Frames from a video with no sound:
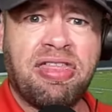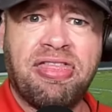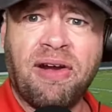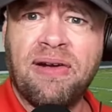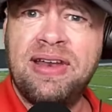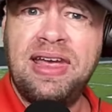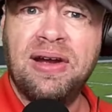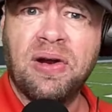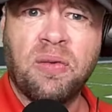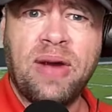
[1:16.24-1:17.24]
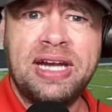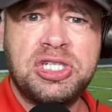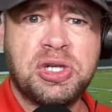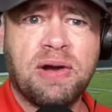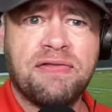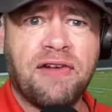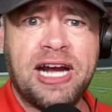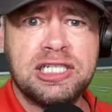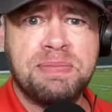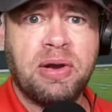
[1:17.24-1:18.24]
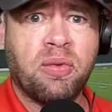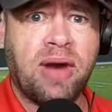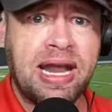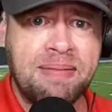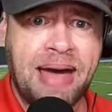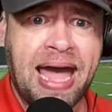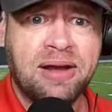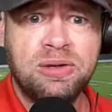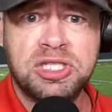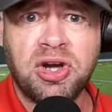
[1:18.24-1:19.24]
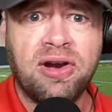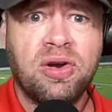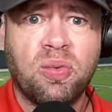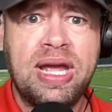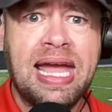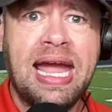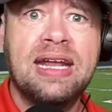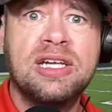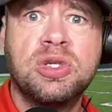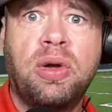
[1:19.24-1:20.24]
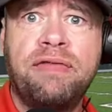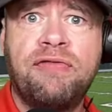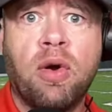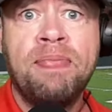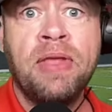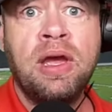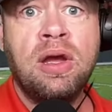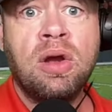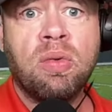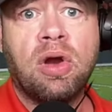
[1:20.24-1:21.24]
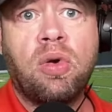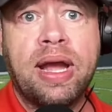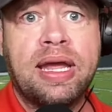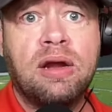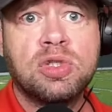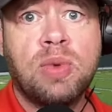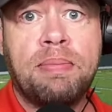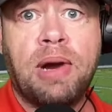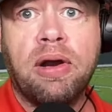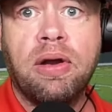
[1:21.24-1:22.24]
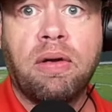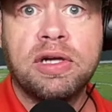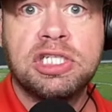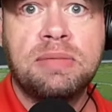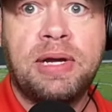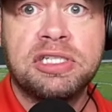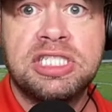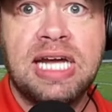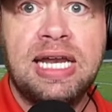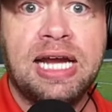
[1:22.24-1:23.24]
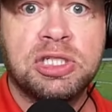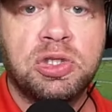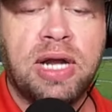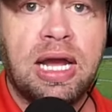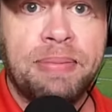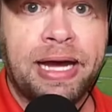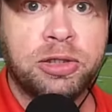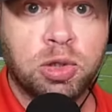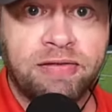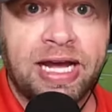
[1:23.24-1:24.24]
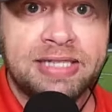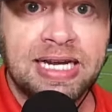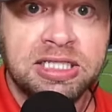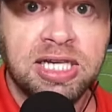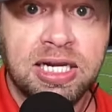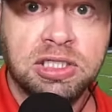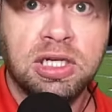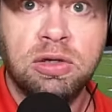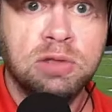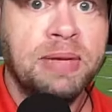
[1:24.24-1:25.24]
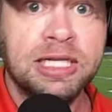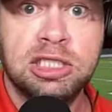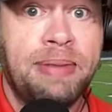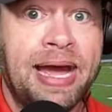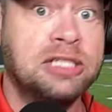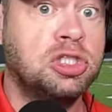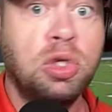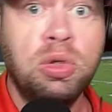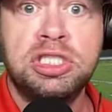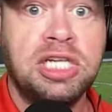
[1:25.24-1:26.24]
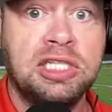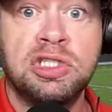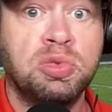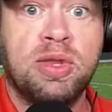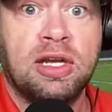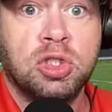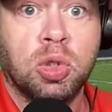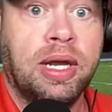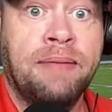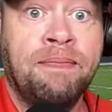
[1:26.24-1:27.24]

Third-year redshirt freshman running back who's starting to regain his old form. Real quick, here's what Mario Cristobal said yesterday about TreVonte Citizen, who's missed the past two seasons with injury.